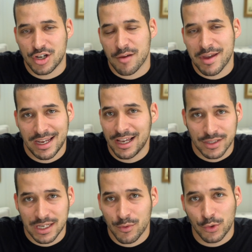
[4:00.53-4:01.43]
Jeremy and
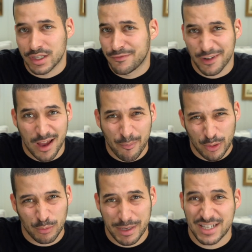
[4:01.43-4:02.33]
Kelsey wrote that's
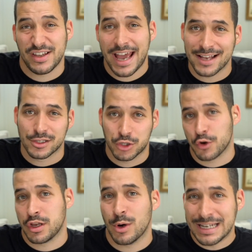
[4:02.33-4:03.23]
phenomenal. It basically has
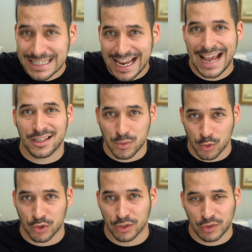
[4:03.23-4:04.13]
31 days
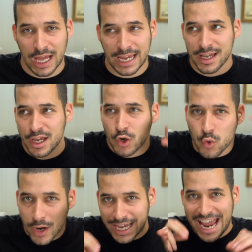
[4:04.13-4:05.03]
worth of like
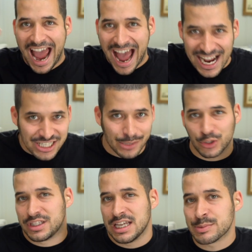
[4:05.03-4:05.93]
quick
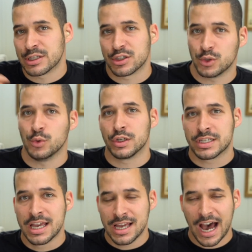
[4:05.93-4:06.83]
actionable tips and tools
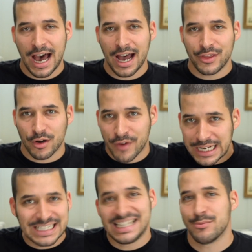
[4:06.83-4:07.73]
that are very
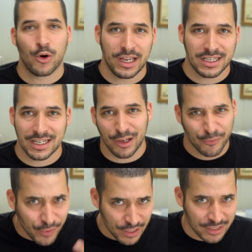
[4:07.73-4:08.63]
team oriented. They're
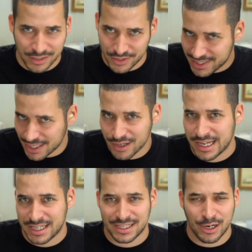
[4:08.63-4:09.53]
fun, they're
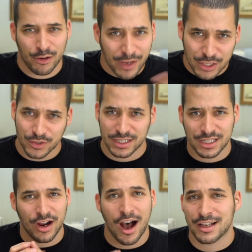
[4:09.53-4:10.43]
serious, they're adventurous,
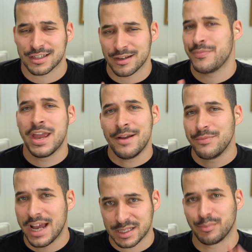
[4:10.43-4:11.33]
they're awesome.
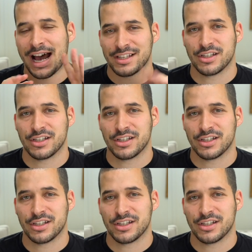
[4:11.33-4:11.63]
It's a blast.